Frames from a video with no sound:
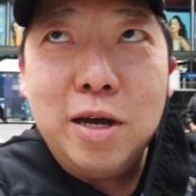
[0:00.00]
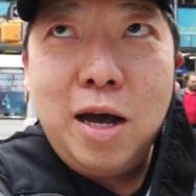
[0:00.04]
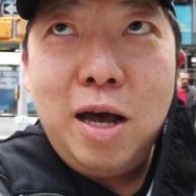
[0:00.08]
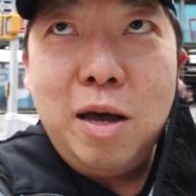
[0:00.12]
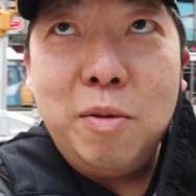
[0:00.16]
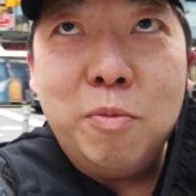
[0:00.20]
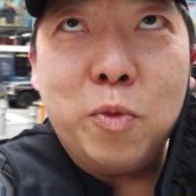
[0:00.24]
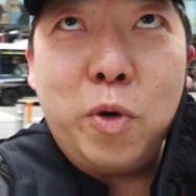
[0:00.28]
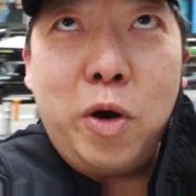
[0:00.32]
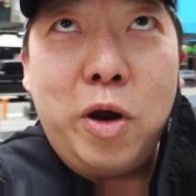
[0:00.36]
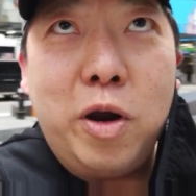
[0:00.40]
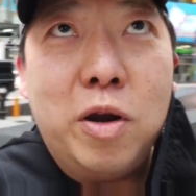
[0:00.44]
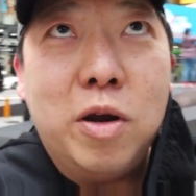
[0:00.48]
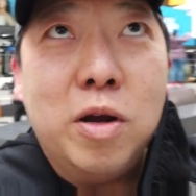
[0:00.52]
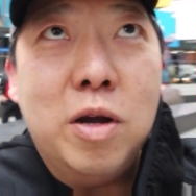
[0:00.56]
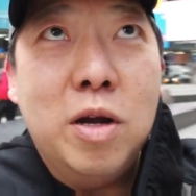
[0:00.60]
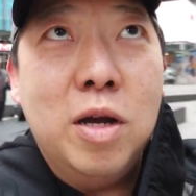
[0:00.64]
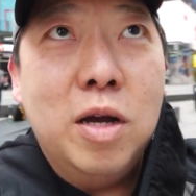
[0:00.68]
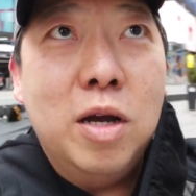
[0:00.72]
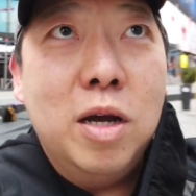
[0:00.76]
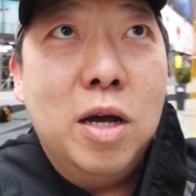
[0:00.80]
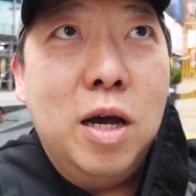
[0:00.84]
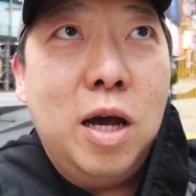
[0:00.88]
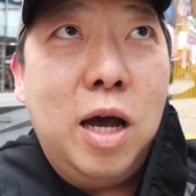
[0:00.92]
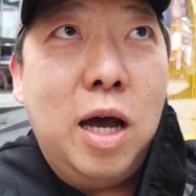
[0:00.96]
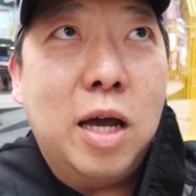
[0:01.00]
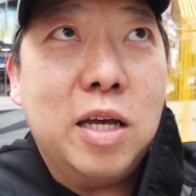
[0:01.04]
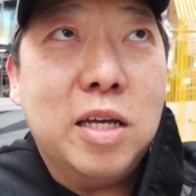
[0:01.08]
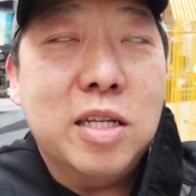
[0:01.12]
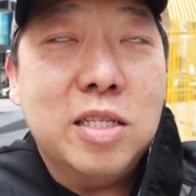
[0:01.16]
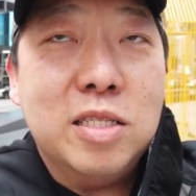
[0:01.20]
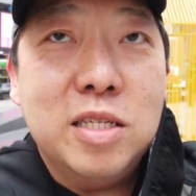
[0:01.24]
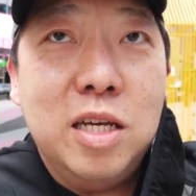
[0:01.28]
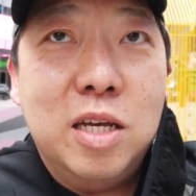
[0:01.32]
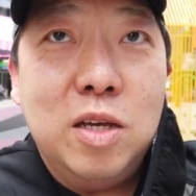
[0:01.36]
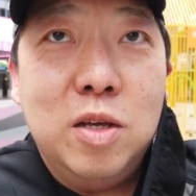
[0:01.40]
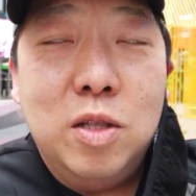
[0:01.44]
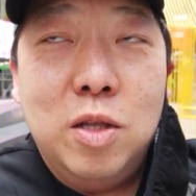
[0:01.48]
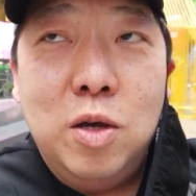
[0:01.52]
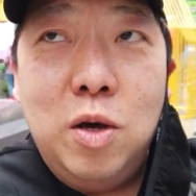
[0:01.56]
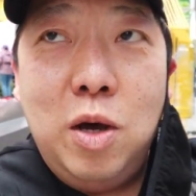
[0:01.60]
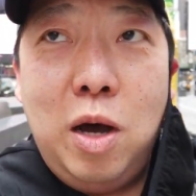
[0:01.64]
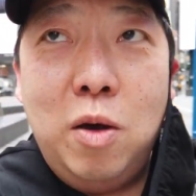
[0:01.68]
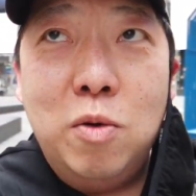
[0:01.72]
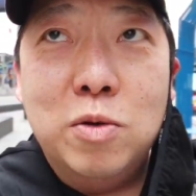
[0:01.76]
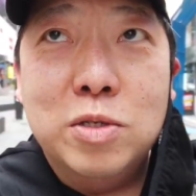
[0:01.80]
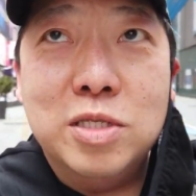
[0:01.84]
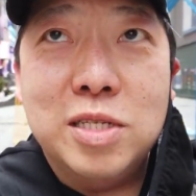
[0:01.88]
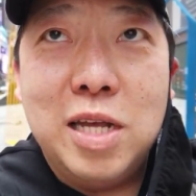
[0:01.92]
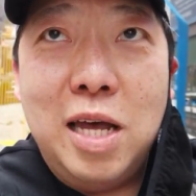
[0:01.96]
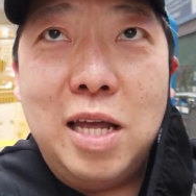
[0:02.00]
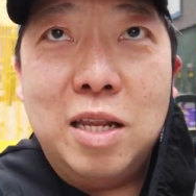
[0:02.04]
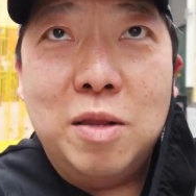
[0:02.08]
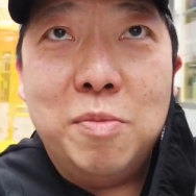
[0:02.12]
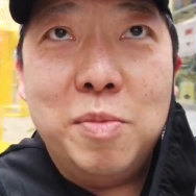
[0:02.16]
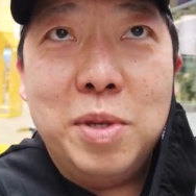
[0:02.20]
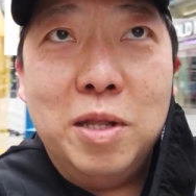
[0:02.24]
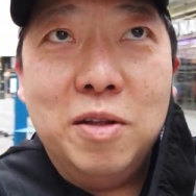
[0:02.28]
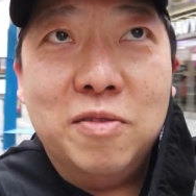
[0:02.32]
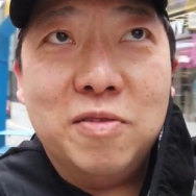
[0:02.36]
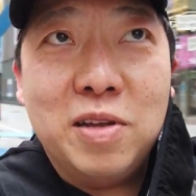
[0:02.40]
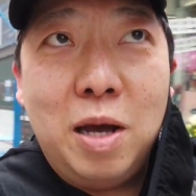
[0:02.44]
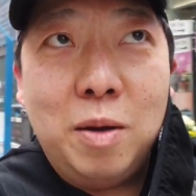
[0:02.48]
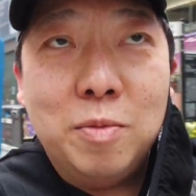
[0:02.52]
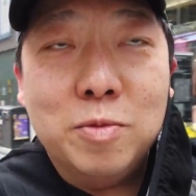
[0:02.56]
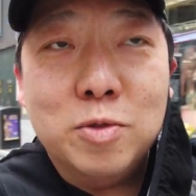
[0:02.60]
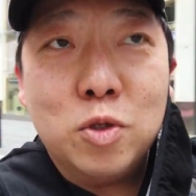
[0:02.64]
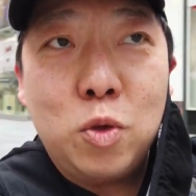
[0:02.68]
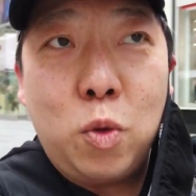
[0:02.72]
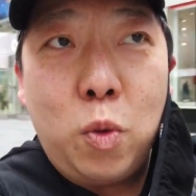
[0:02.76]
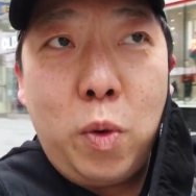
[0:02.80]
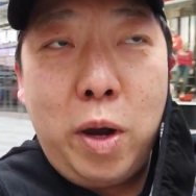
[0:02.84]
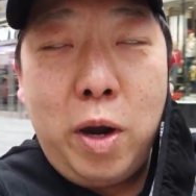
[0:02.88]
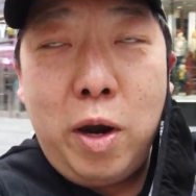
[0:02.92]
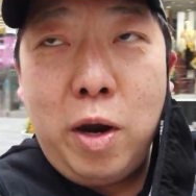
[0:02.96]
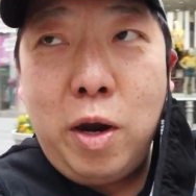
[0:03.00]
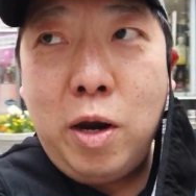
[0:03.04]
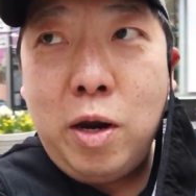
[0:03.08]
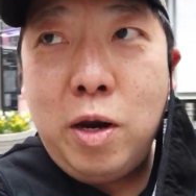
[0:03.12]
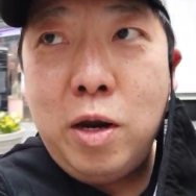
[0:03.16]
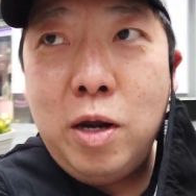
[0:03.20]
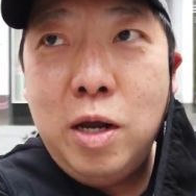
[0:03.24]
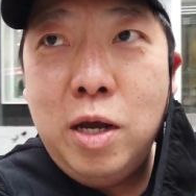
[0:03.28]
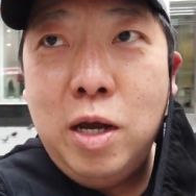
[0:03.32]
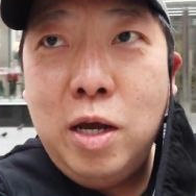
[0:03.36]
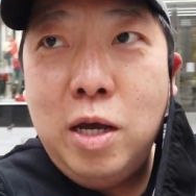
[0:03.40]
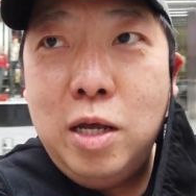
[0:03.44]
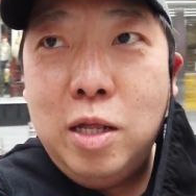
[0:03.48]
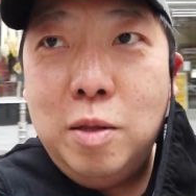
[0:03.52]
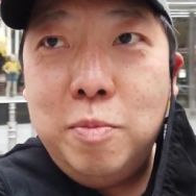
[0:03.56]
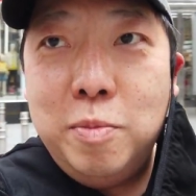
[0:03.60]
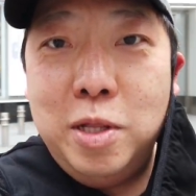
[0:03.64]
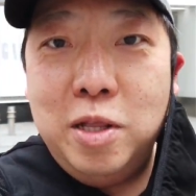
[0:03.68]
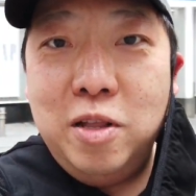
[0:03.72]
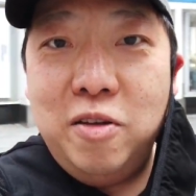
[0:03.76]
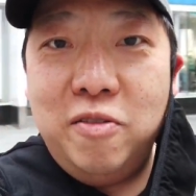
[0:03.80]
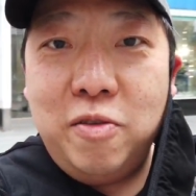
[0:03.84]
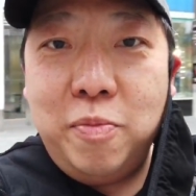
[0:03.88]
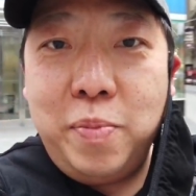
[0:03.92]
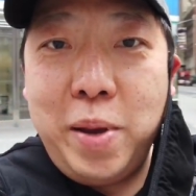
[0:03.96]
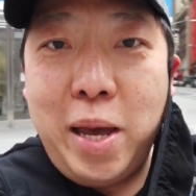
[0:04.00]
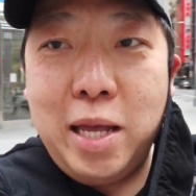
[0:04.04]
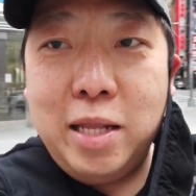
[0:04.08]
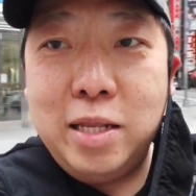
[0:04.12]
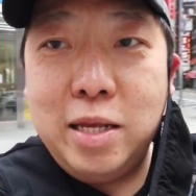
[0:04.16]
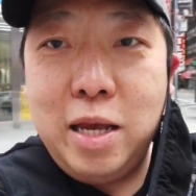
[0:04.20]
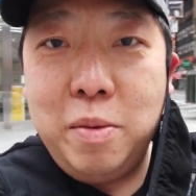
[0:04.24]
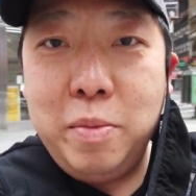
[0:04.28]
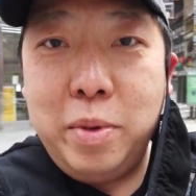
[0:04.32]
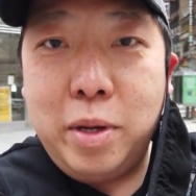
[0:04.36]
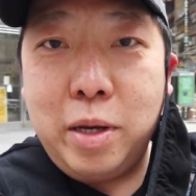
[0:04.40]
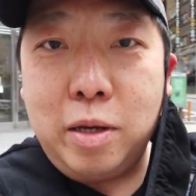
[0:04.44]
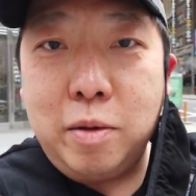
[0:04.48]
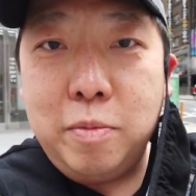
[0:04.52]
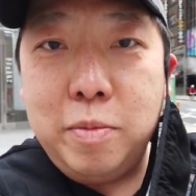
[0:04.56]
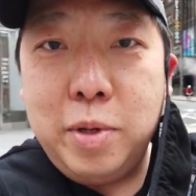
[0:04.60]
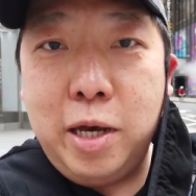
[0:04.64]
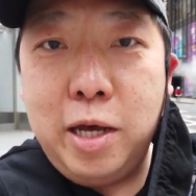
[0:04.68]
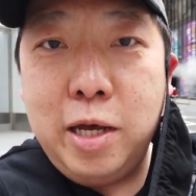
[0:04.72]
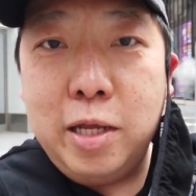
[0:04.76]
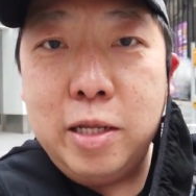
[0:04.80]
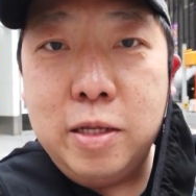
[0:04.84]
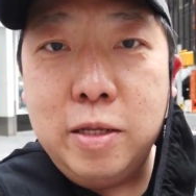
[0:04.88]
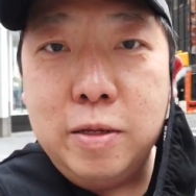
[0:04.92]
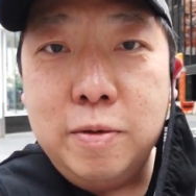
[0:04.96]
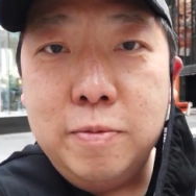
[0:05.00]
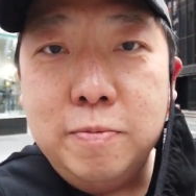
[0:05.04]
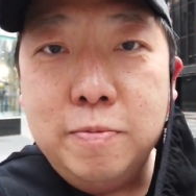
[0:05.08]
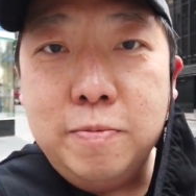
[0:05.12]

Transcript: in time where I could say you know I was standing in the middle of Times Square, middle of the pandemic, but